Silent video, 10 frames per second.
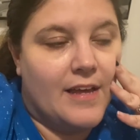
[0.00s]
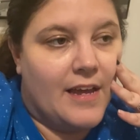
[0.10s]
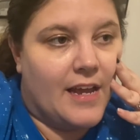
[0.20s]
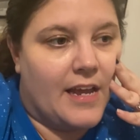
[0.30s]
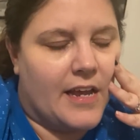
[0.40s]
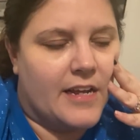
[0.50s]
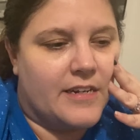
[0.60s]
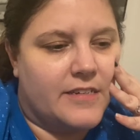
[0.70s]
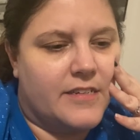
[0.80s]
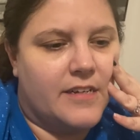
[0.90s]

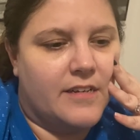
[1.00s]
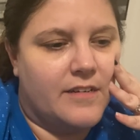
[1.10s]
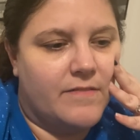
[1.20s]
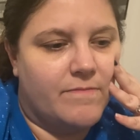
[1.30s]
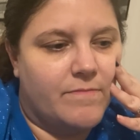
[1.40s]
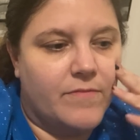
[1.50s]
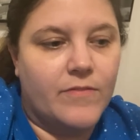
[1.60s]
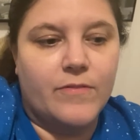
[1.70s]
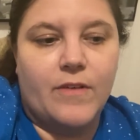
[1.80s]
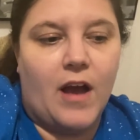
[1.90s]
And
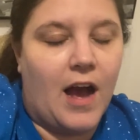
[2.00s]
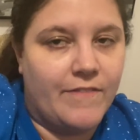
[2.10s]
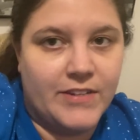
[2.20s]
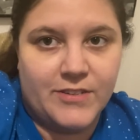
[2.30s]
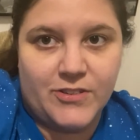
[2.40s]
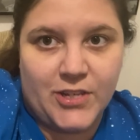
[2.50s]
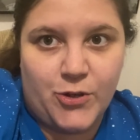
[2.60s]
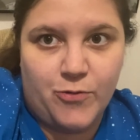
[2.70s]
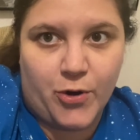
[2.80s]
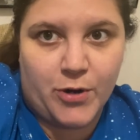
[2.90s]
obviously
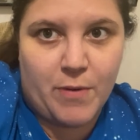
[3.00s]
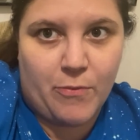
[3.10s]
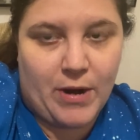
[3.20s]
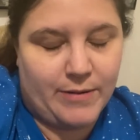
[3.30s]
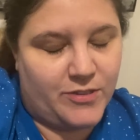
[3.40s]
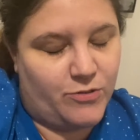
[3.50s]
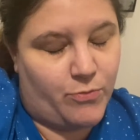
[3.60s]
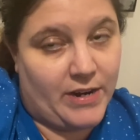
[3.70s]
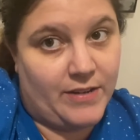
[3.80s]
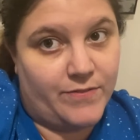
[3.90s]
you've heard my rants and
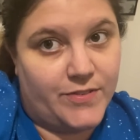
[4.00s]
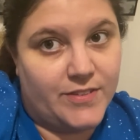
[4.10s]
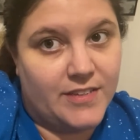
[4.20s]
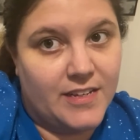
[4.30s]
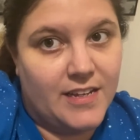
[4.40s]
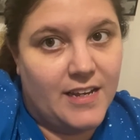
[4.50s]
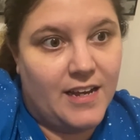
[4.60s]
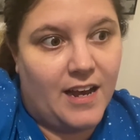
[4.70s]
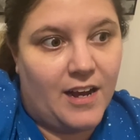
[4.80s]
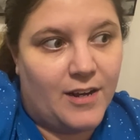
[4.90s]
raves
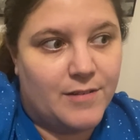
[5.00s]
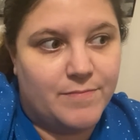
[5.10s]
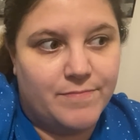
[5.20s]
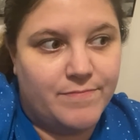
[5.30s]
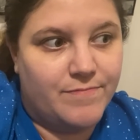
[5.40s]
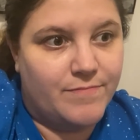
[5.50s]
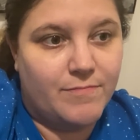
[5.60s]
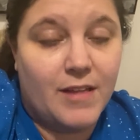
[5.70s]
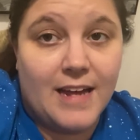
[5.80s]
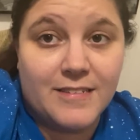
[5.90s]
the
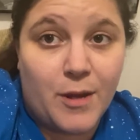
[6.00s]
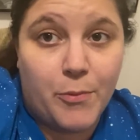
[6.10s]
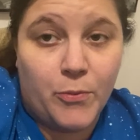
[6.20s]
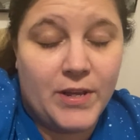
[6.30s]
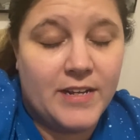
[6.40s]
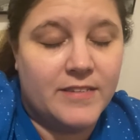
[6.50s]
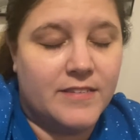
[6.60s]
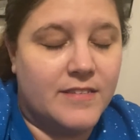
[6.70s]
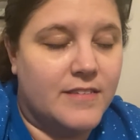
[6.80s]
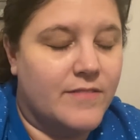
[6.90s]
last couple
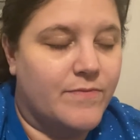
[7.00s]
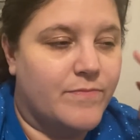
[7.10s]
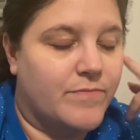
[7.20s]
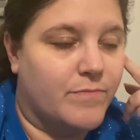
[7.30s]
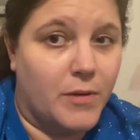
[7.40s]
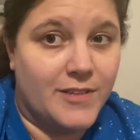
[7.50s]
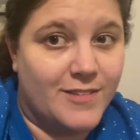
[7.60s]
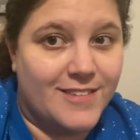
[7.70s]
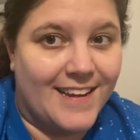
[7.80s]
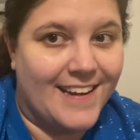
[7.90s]
weeks,
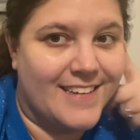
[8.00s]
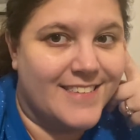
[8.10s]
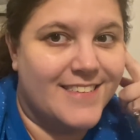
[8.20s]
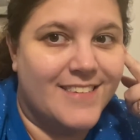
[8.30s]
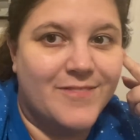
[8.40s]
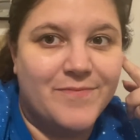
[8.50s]
months, I guess.